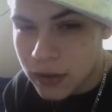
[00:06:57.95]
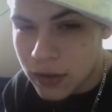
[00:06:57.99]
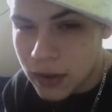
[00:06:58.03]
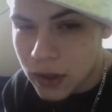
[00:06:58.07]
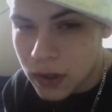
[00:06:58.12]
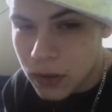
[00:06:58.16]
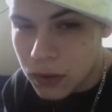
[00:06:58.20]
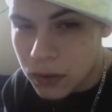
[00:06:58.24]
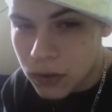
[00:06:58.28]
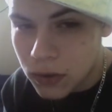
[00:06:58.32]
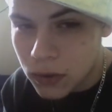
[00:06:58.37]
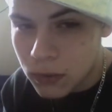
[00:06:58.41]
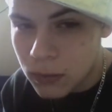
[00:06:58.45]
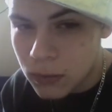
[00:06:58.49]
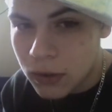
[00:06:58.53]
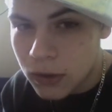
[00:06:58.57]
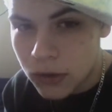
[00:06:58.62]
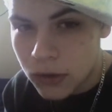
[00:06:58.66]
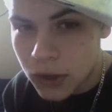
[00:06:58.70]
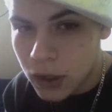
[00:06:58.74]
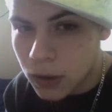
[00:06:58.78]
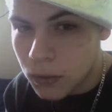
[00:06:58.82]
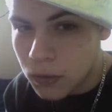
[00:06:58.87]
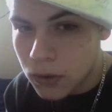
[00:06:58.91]
to YouTube,
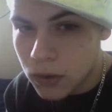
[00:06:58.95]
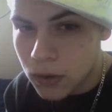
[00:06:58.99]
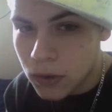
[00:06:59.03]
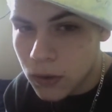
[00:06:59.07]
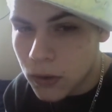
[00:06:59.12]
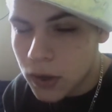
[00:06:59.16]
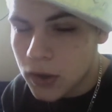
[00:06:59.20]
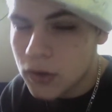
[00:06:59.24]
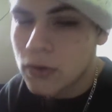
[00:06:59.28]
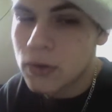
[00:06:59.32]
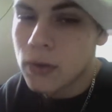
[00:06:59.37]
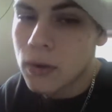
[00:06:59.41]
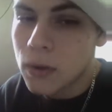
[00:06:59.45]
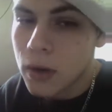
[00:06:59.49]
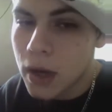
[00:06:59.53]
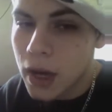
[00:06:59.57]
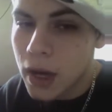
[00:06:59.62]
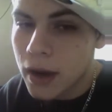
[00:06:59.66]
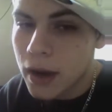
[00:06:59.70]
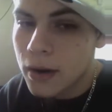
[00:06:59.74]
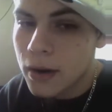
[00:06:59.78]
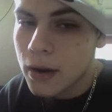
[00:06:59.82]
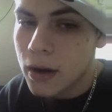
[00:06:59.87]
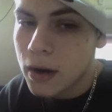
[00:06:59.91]
just like with the creature
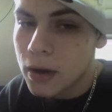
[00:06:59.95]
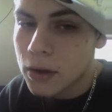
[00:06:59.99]
creator.